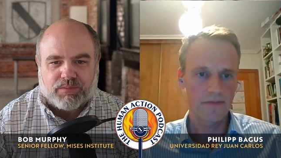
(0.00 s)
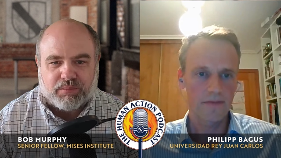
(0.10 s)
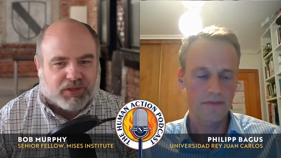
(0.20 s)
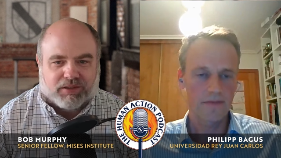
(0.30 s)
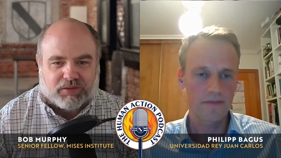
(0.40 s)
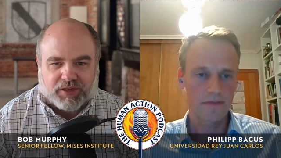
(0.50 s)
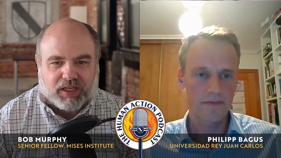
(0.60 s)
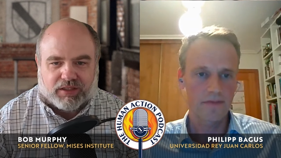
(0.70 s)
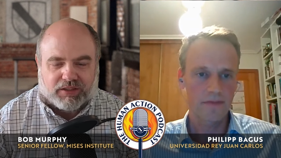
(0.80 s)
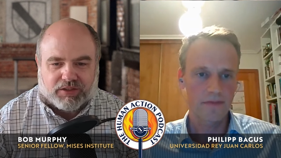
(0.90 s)
Speaker 1: But in
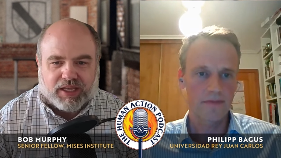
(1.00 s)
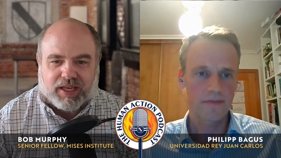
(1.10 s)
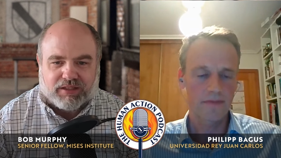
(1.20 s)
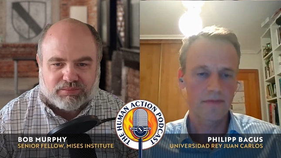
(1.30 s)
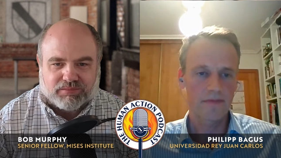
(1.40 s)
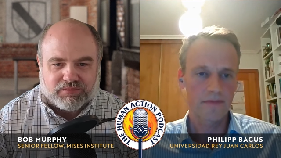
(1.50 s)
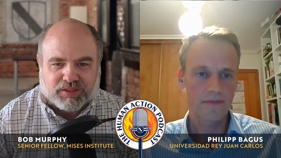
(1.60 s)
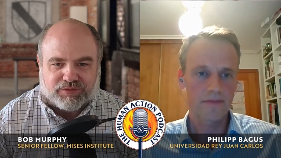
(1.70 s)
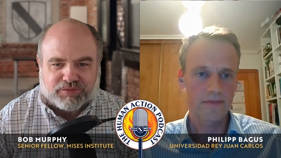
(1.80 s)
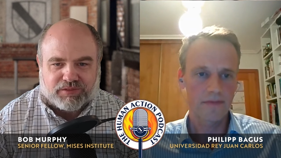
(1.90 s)
reality, you can't
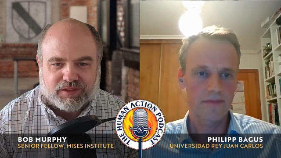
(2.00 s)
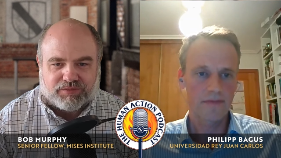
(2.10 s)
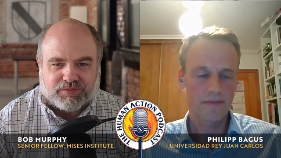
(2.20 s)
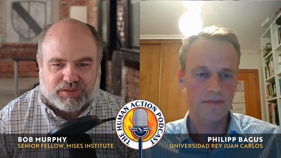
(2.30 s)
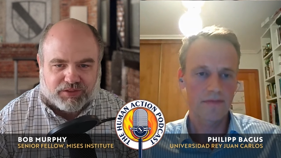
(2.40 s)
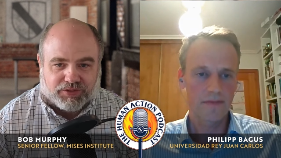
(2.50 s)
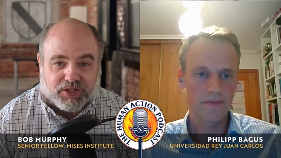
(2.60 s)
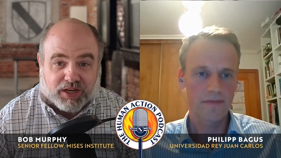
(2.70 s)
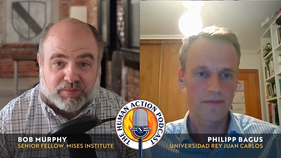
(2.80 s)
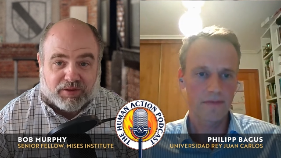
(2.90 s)
if if you know you're
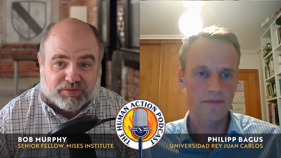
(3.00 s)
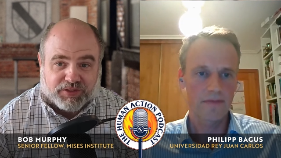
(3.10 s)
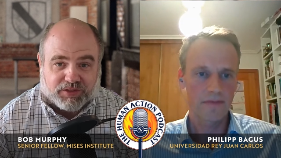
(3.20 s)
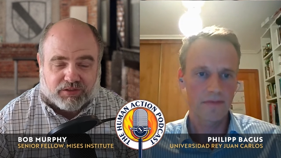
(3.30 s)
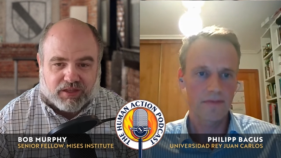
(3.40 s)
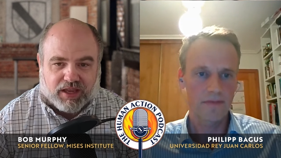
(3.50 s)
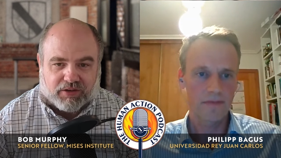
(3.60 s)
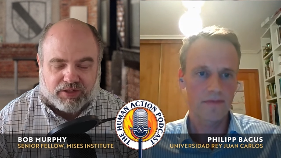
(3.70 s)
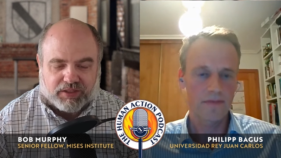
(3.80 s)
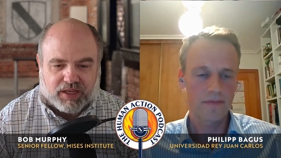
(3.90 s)
talking about physical
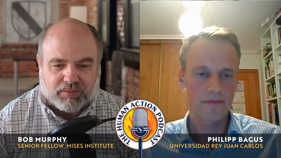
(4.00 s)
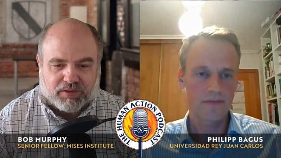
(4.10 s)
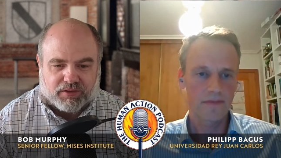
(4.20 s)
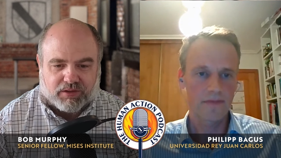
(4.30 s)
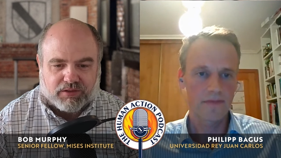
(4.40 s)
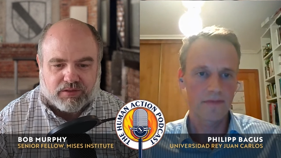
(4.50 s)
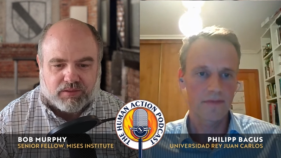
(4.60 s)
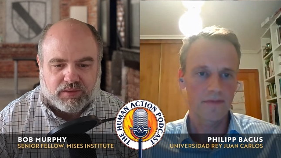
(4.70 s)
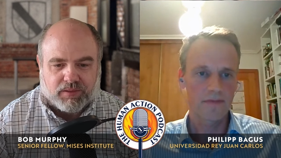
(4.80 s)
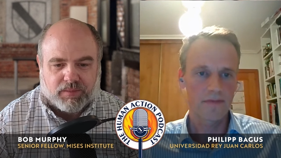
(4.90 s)
concrete capital goods.
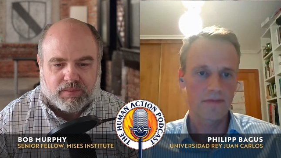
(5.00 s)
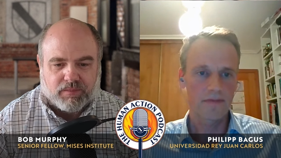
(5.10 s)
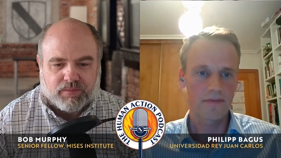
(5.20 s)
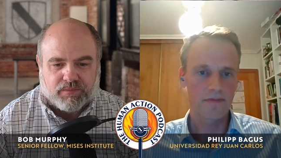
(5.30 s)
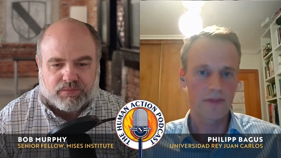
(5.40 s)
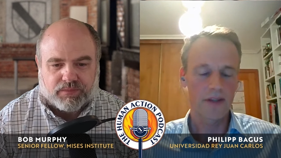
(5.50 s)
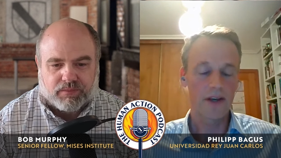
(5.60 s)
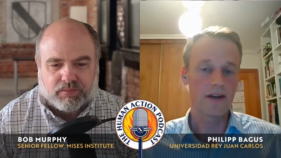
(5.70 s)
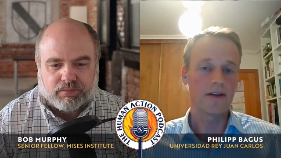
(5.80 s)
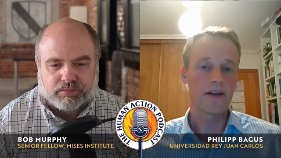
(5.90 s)

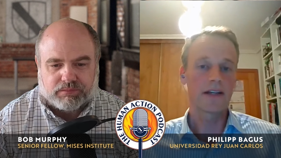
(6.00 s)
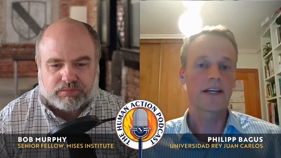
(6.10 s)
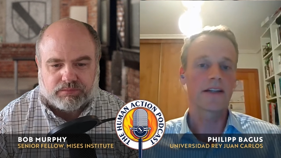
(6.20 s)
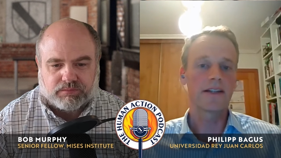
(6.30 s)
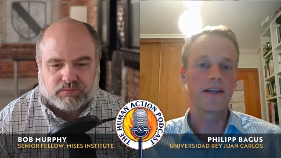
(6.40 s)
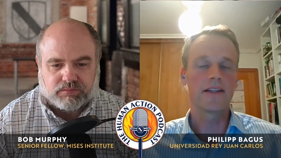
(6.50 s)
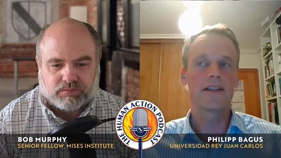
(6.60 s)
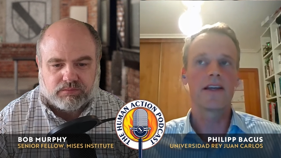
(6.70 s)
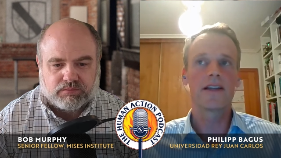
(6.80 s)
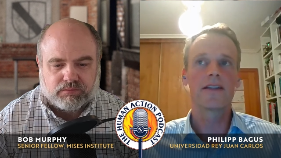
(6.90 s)
Speaker 2: Yeah, exactly. And
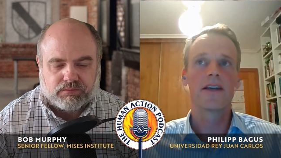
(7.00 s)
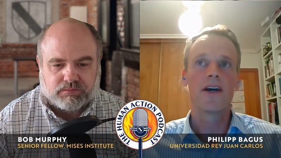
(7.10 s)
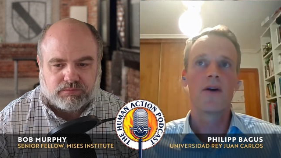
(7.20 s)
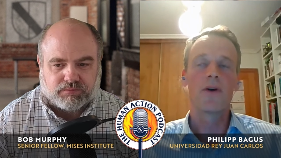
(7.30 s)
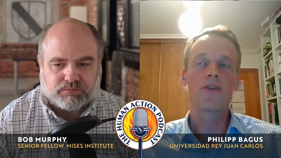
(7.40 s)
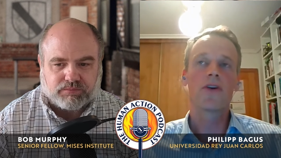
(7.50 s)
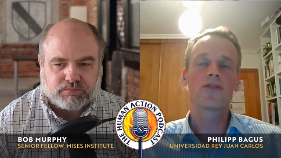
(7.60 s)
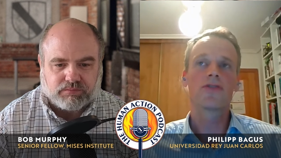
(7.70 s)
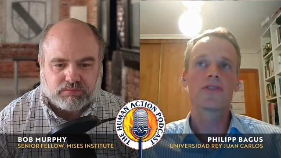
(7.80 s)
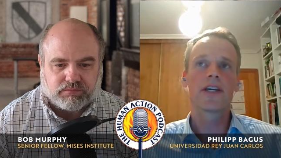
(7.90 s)
and what you also
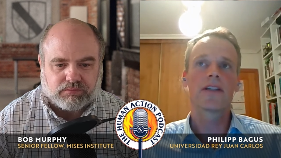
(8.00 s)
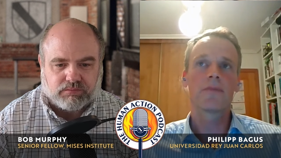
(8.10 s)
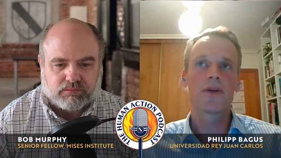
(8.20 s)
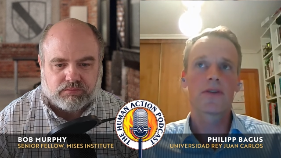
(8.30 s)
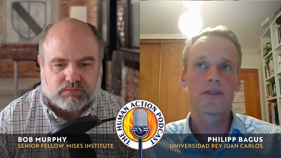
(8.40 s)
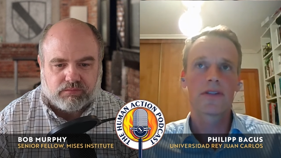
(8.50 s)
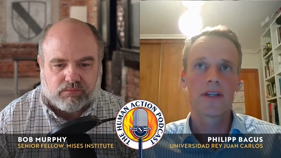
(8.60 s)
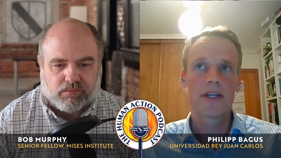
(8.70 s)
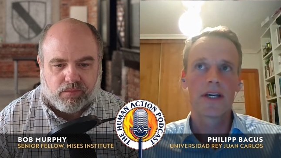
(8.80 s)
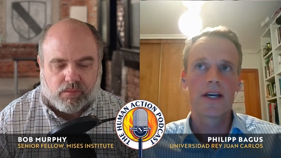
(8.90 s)
said about
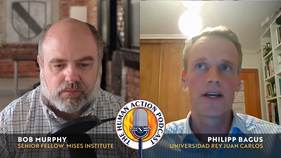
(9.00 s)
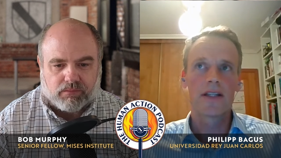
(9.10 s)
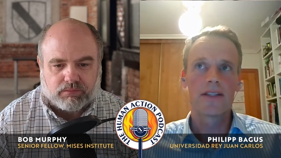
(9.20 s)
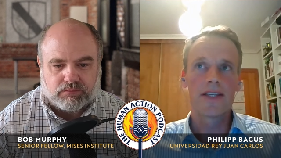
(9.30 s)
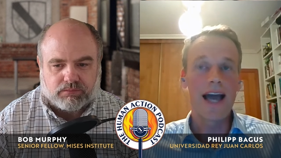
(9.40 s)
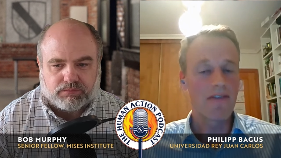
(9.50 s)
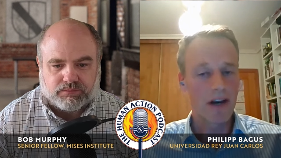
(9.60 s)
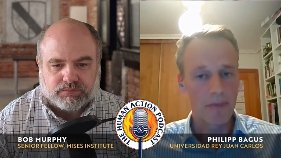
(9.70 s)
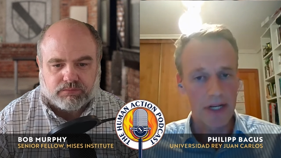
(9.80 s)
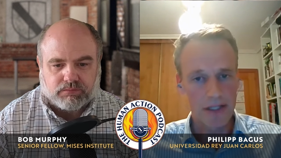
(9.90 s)
the
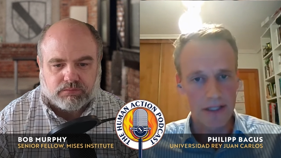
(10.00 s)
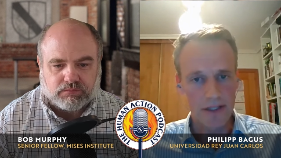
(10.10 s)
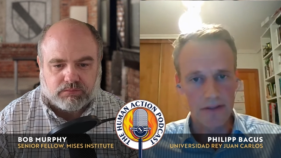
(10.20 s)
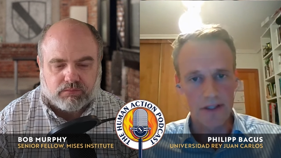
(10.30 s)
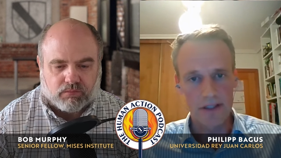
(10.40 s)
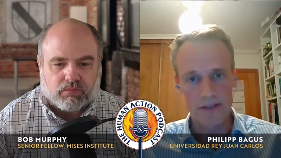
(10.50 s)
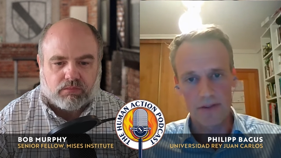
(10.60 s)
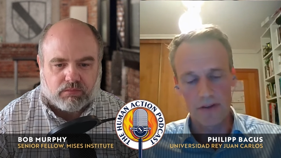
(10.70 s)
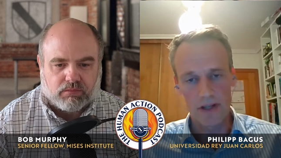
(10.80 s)
availability is very